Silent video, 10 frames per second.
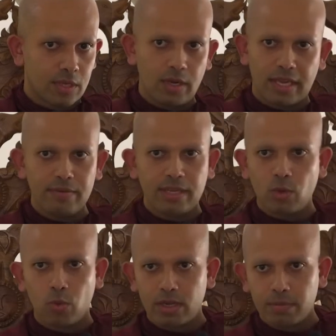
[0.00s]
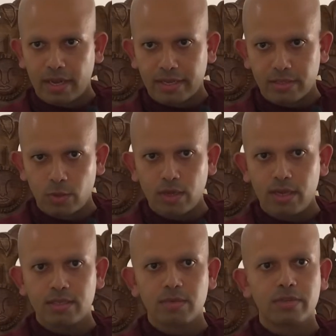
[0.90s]
Even in the workplace, you
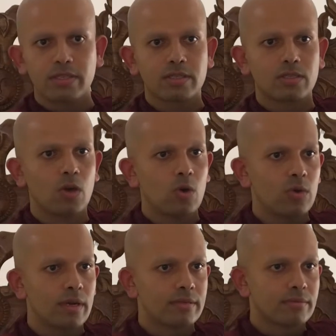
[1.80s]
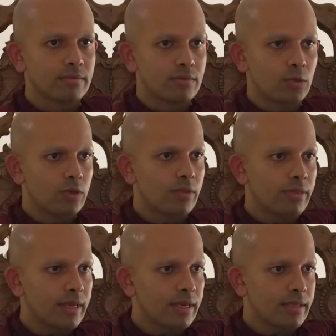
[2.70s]
can't simply just go and do your
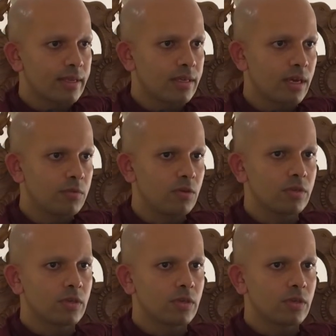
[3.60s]
thing and then come home.